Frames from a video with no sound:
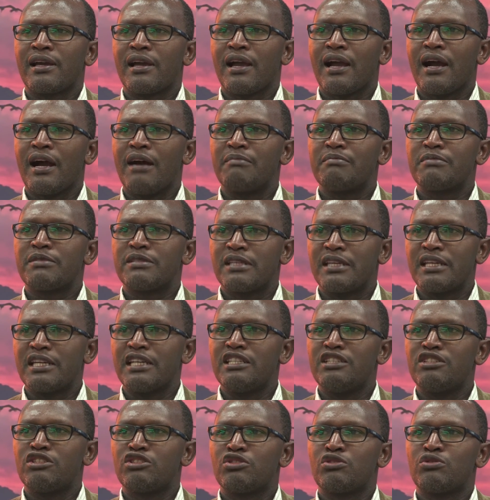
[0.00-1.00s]
comes
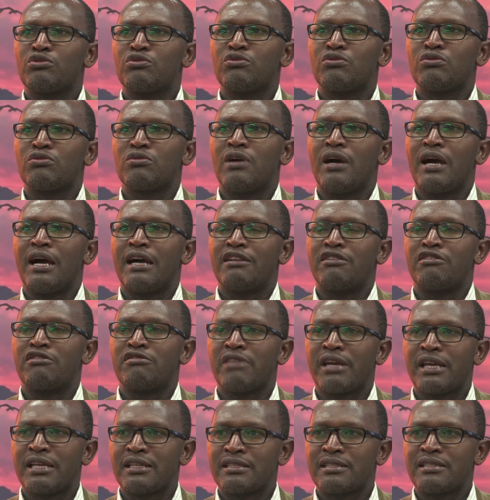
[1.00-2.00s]
in to
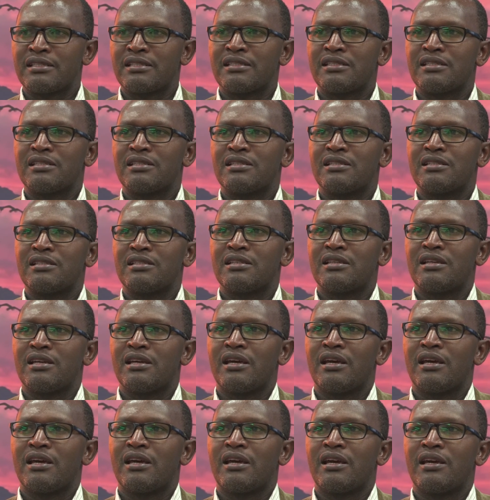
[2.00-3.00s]
address,
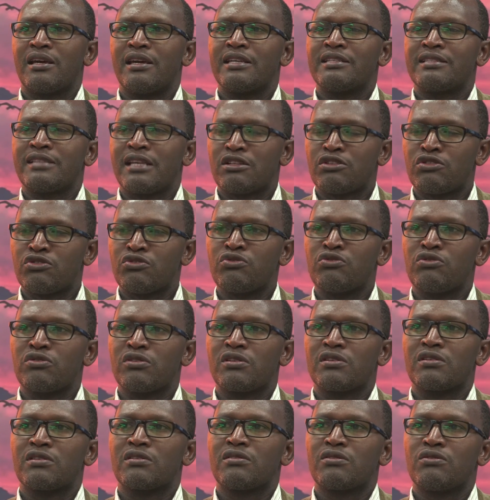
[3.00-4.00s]
is a
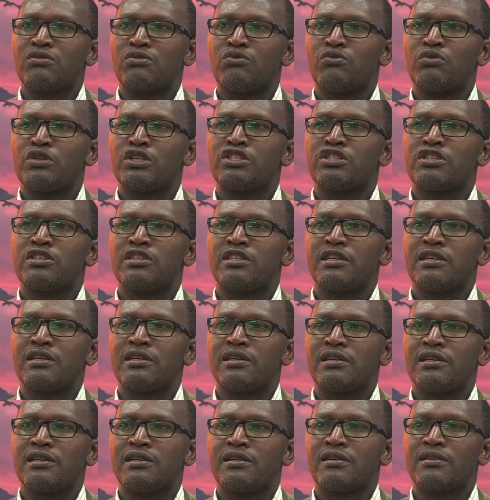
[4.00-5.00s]
tool which
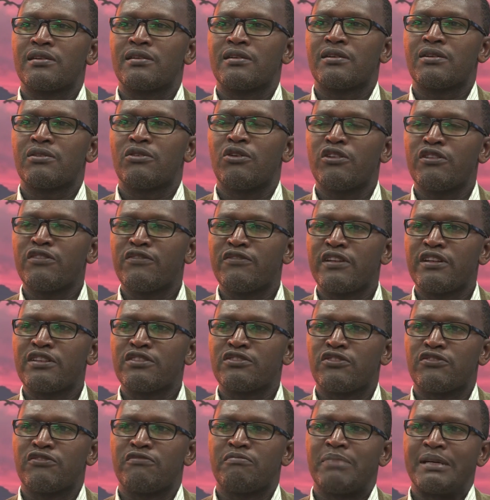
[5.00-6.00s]
the
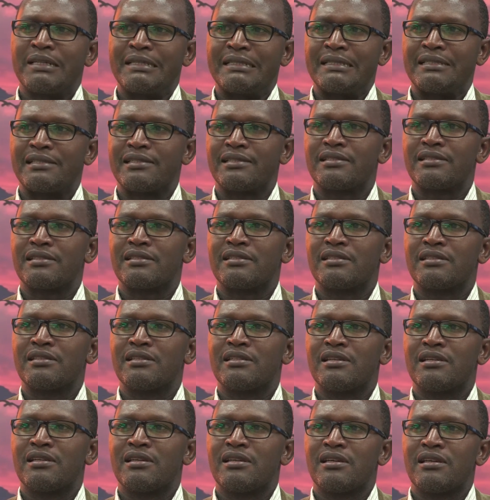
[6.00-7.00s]
Conference of Parties
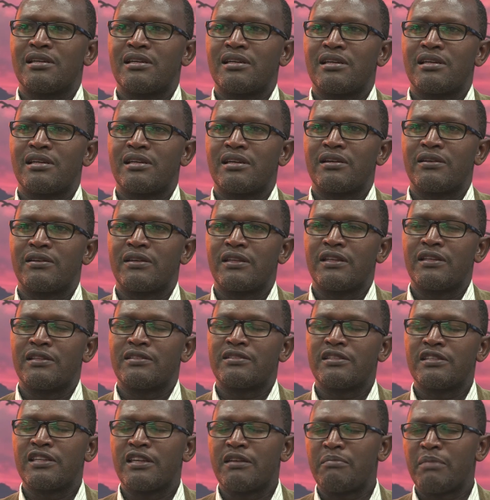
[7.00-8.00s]
in
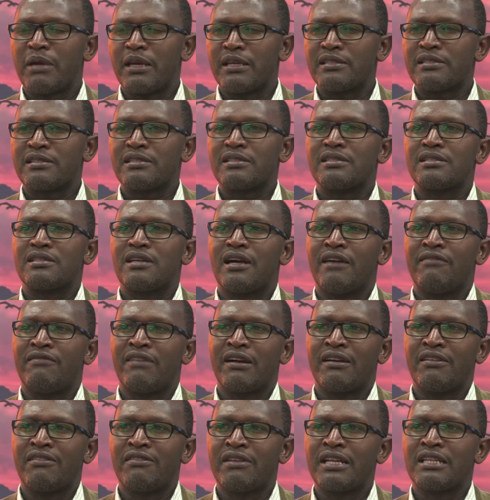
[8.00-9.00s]
CMS have
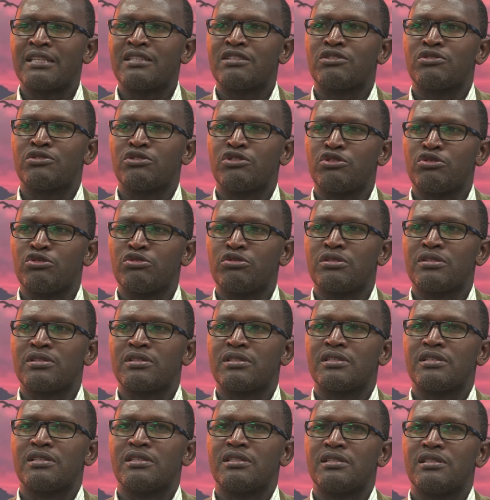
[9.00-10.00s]
agreed to
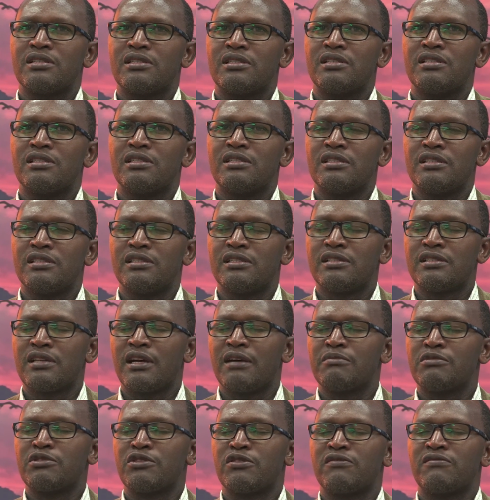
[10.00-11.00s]
use in
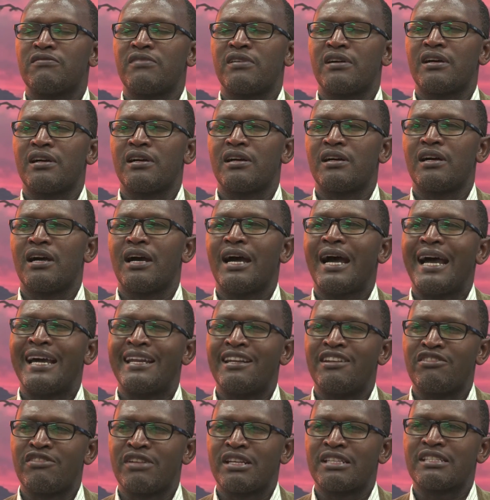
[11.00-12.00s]
terms of
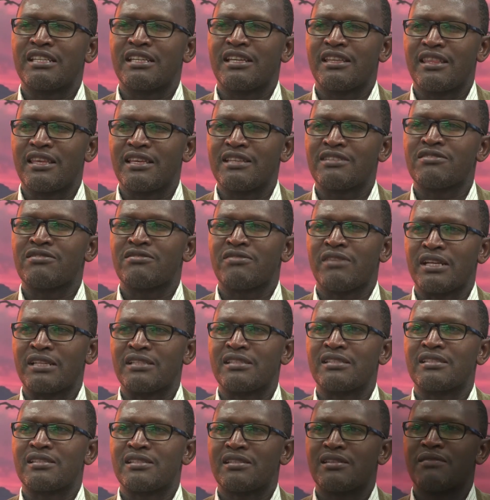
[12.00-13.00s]
addressing these
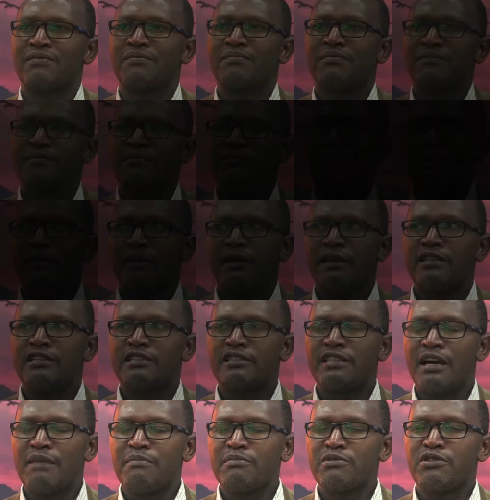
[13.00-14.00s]
threats. In
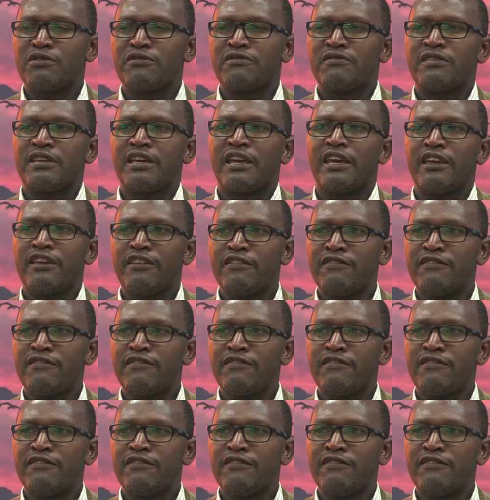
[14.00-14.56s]
terms of the